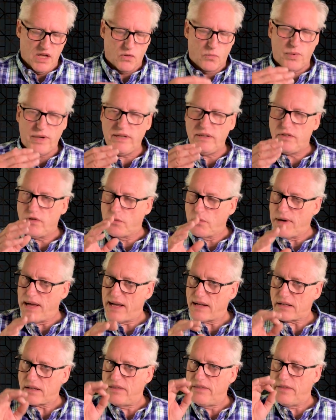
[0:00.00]
We
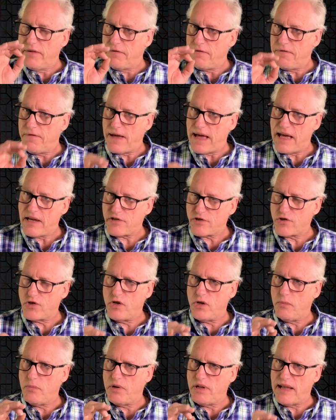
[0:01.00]
direct the
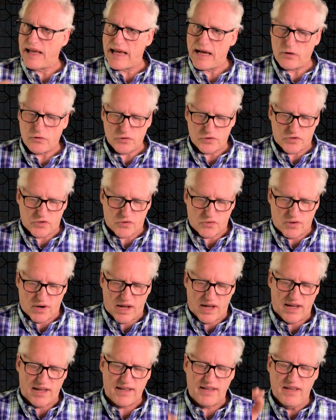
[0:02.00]
fashionable
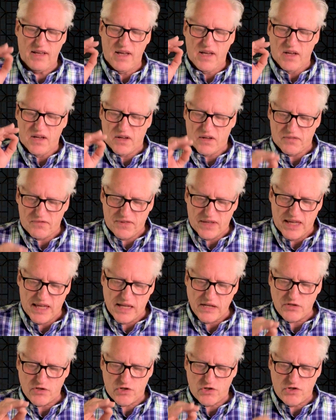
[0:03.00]
outcry of
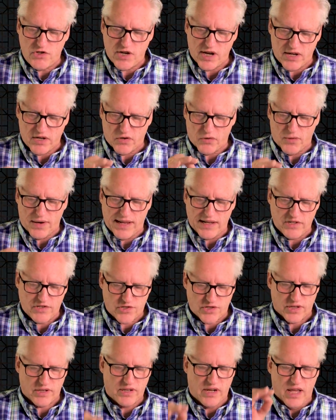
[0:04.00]
each
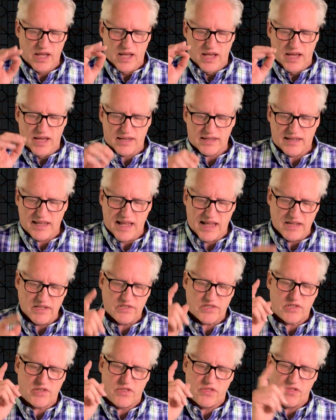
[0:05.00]
generation
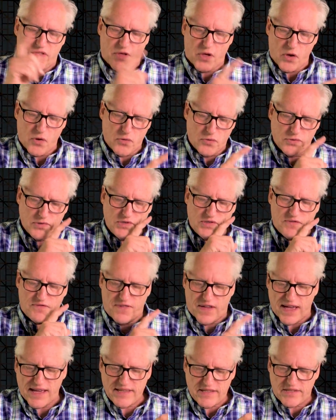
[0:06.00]
against those
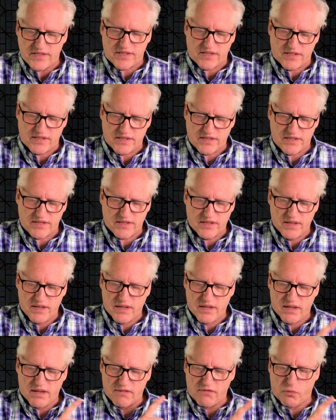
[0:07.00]
vices
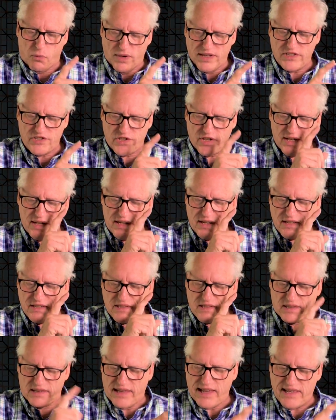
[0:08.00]
of which it
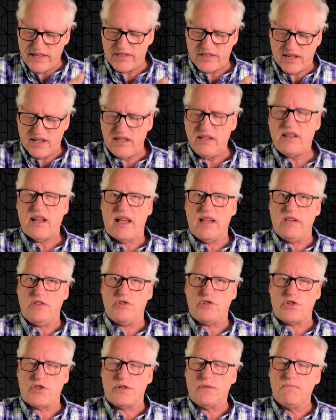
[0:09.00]
is least in
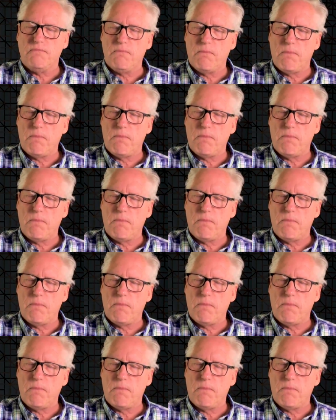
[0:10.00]
danger,